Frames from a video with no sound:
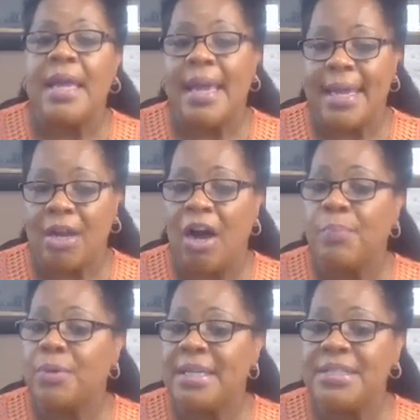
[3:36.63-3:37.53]
a
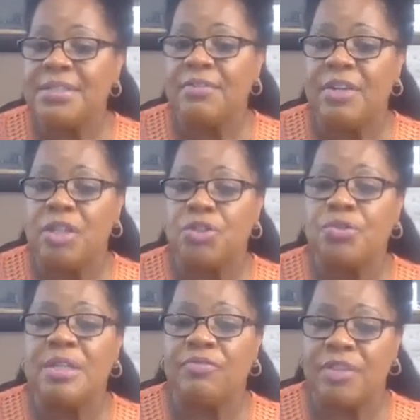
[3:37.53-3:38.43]
comprehensive
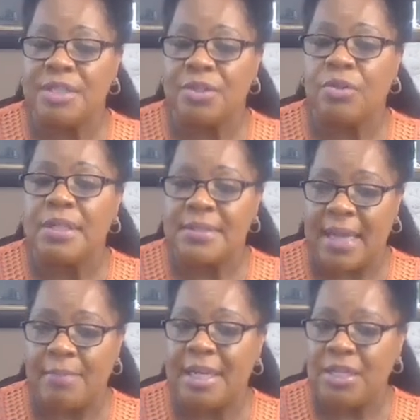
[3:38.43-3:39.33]
history and physical
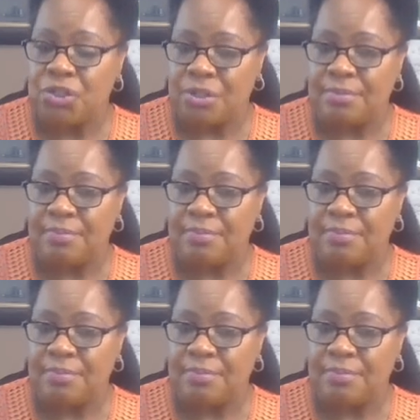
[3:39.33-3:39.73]
examination.